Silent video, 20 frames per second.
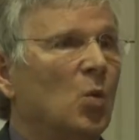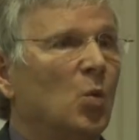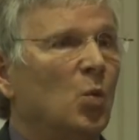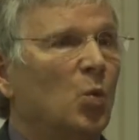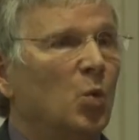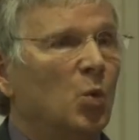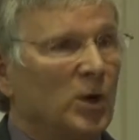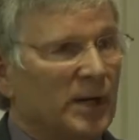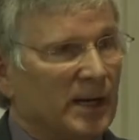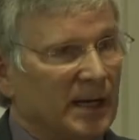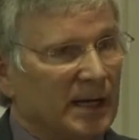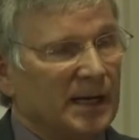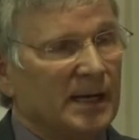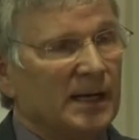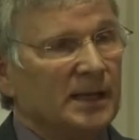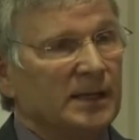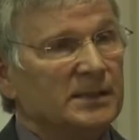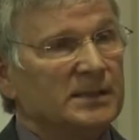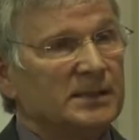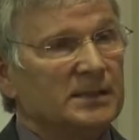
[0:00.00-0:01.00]

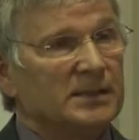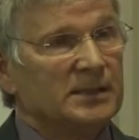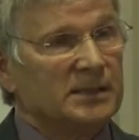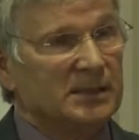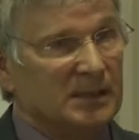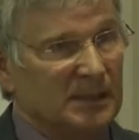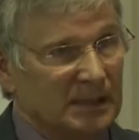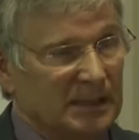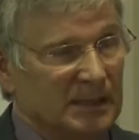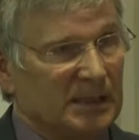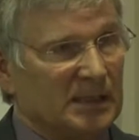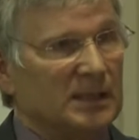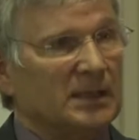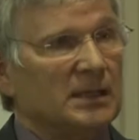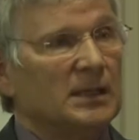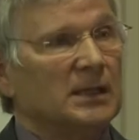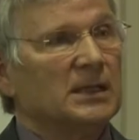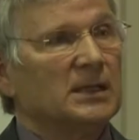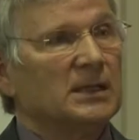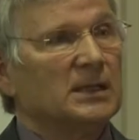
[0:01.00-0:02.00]
we
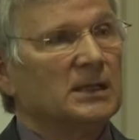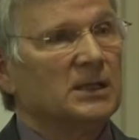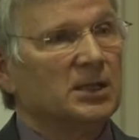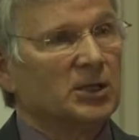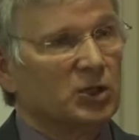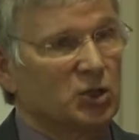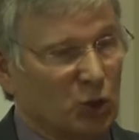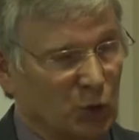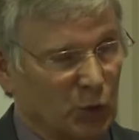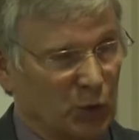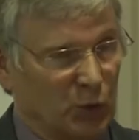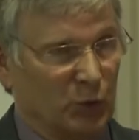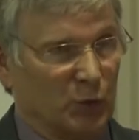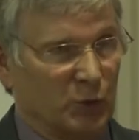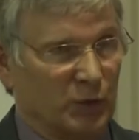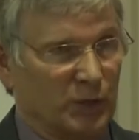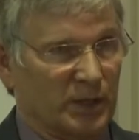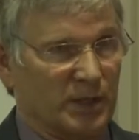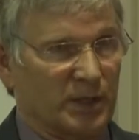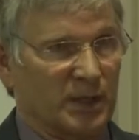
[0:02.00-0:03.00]
see the
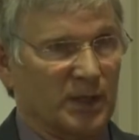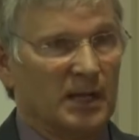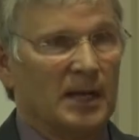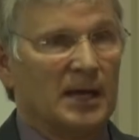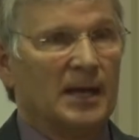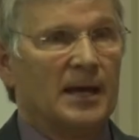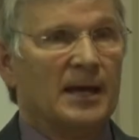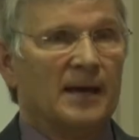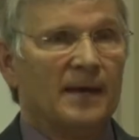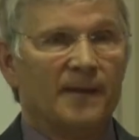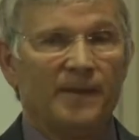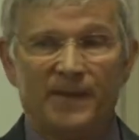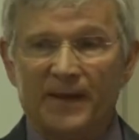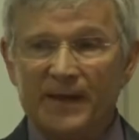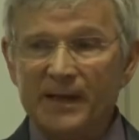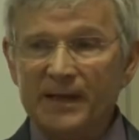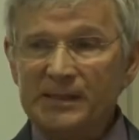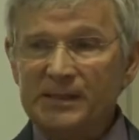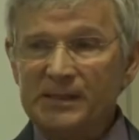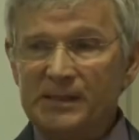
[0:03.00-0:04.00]
truth.
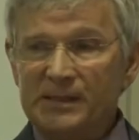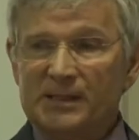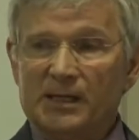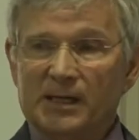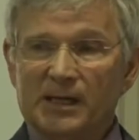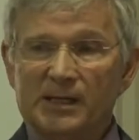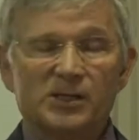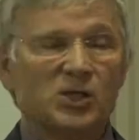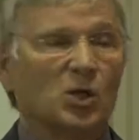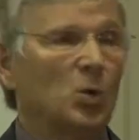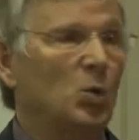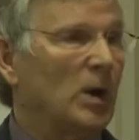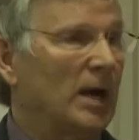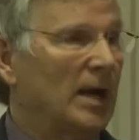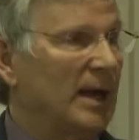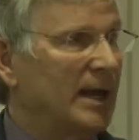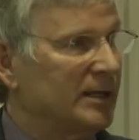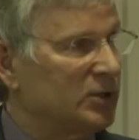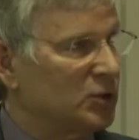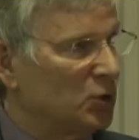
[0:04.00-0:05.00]
This is the
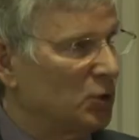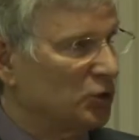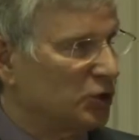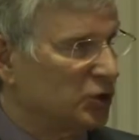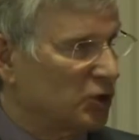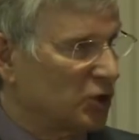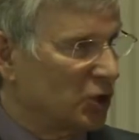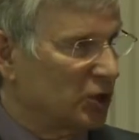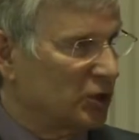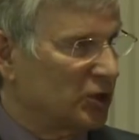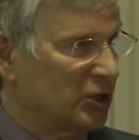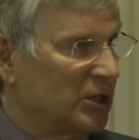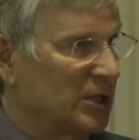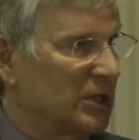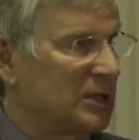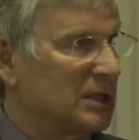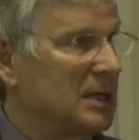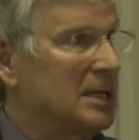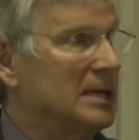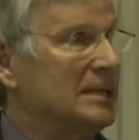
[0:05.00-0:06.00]
way to
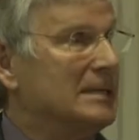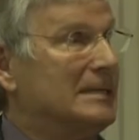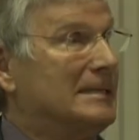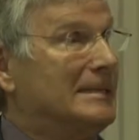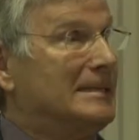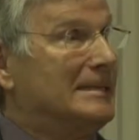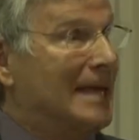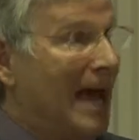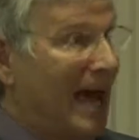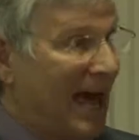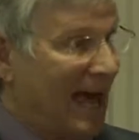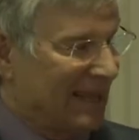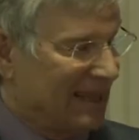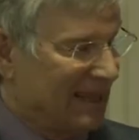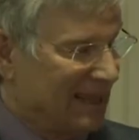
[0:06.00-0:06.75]
certain death.